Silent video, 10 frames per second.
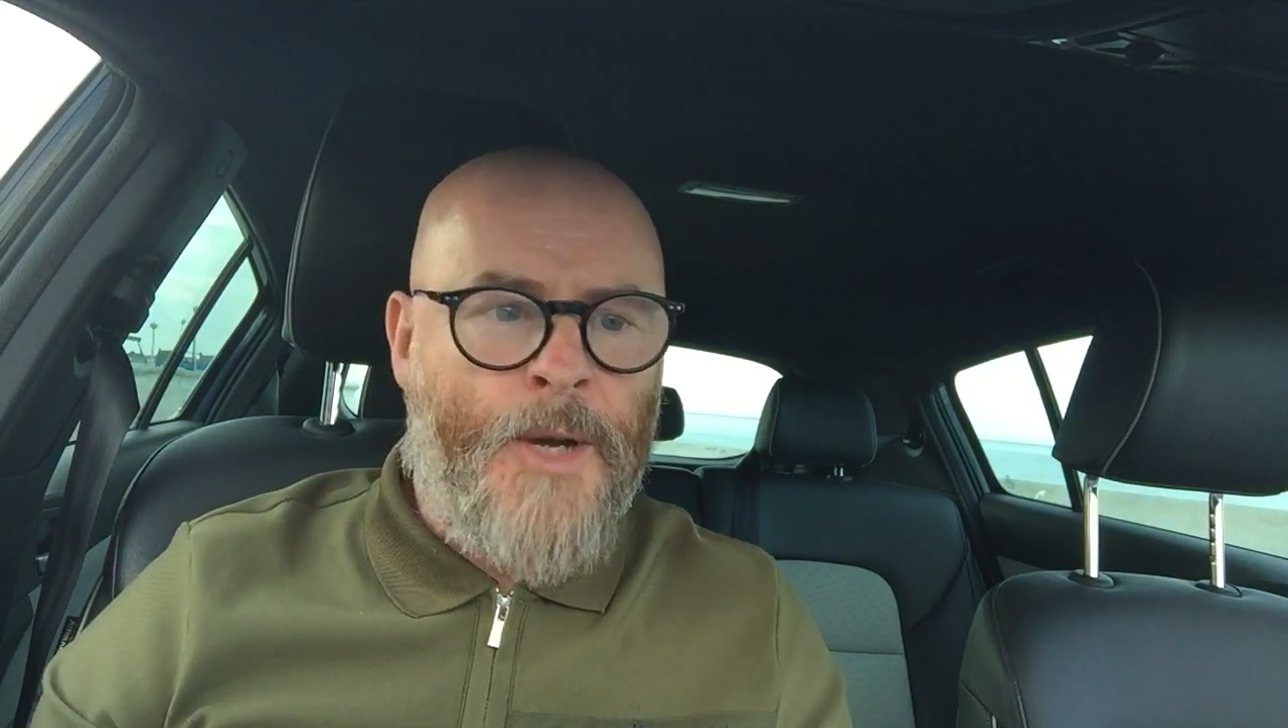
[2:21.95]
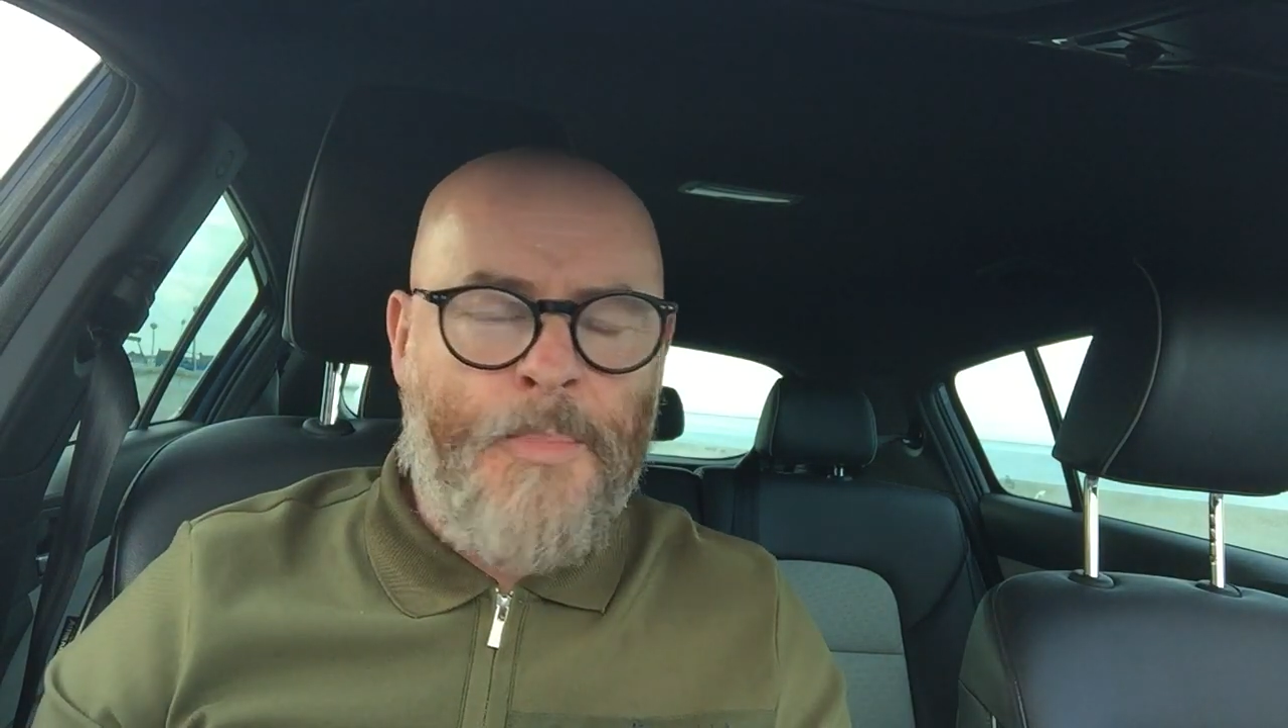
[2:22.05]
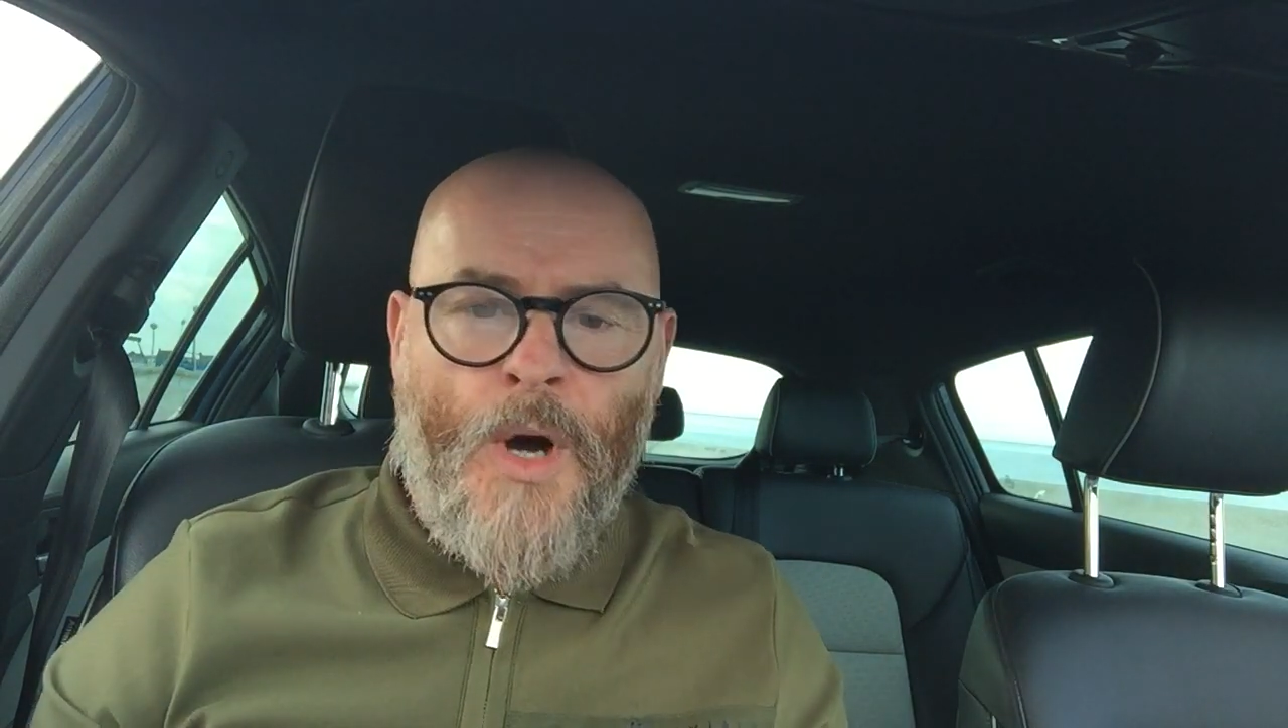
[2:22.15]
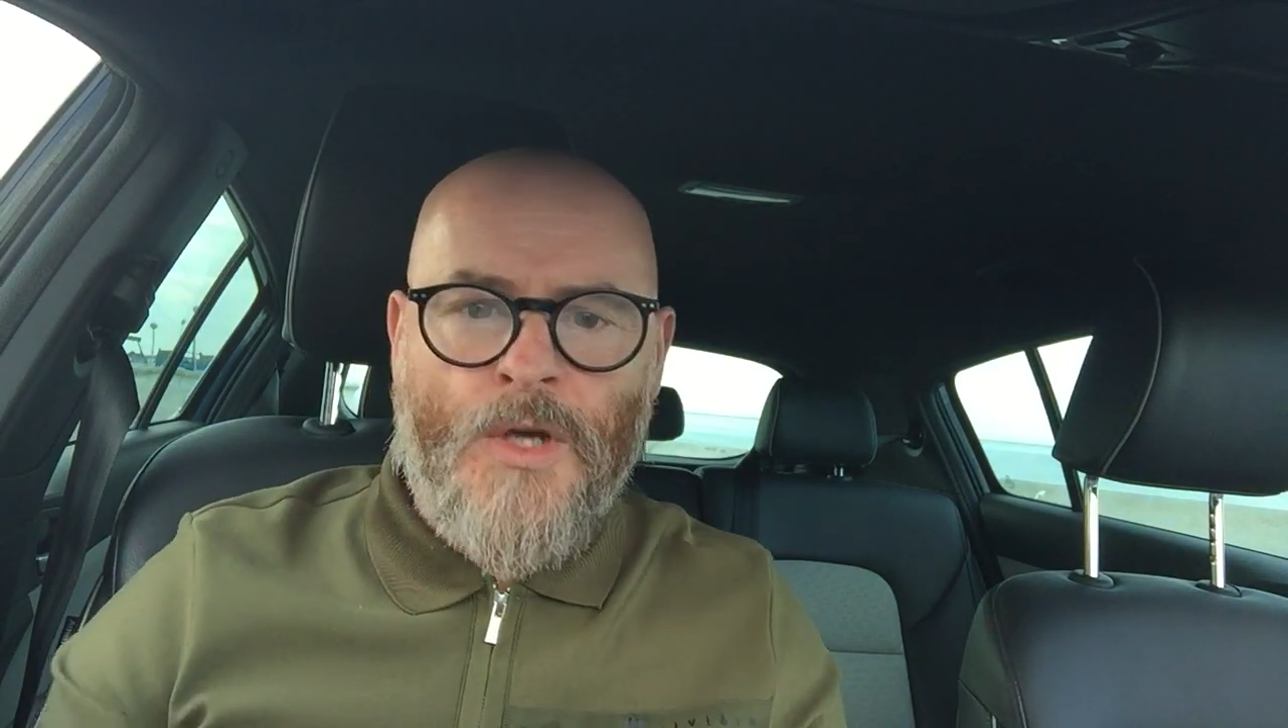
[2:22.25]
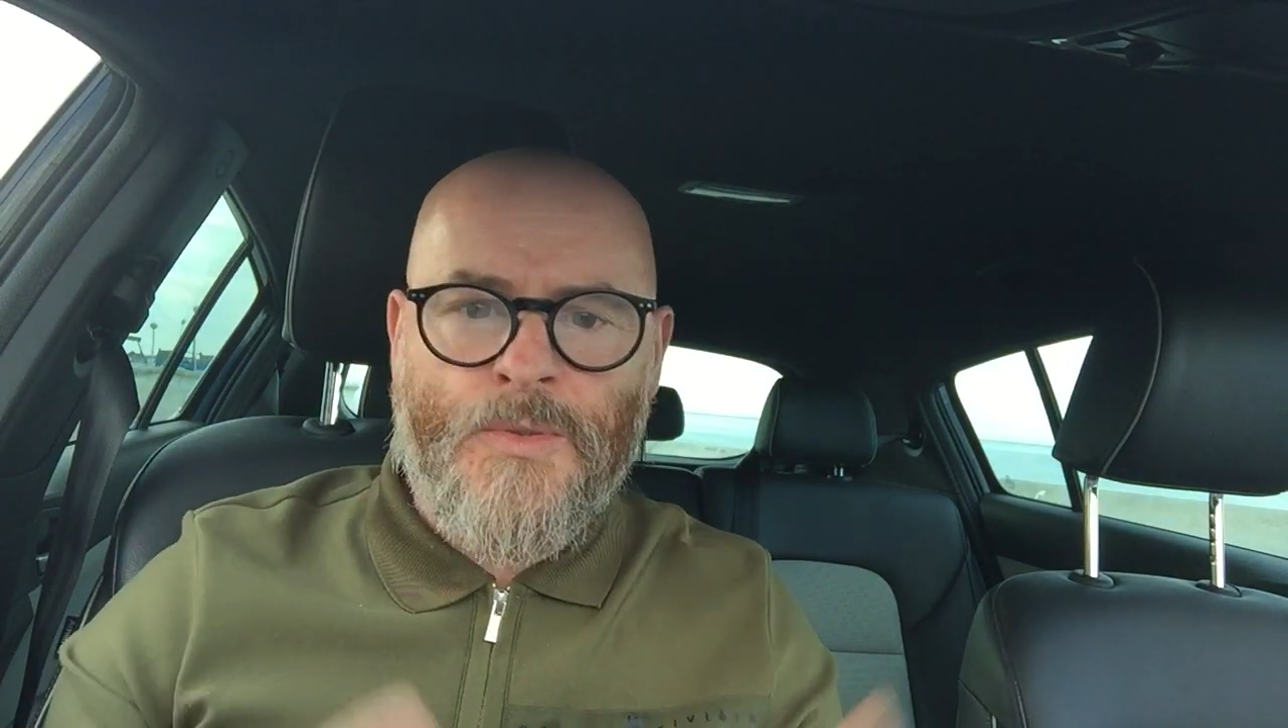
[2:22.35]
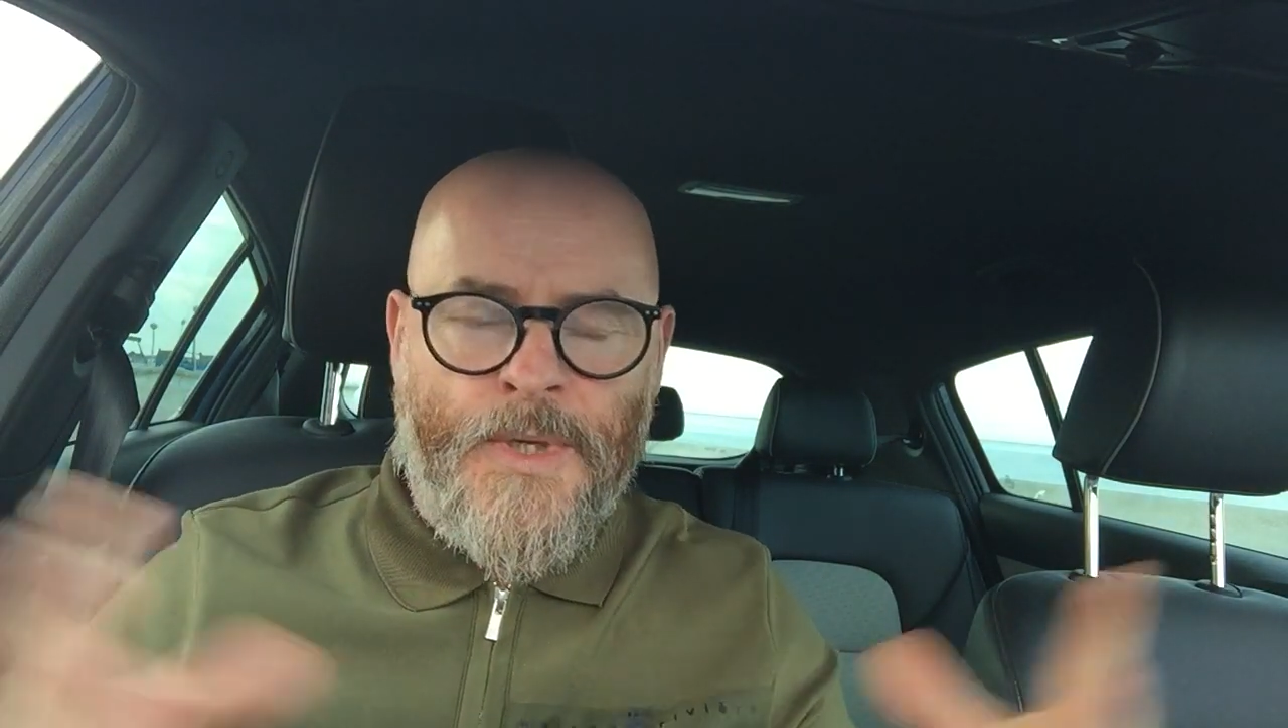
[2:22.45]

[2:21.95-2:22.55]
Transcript: box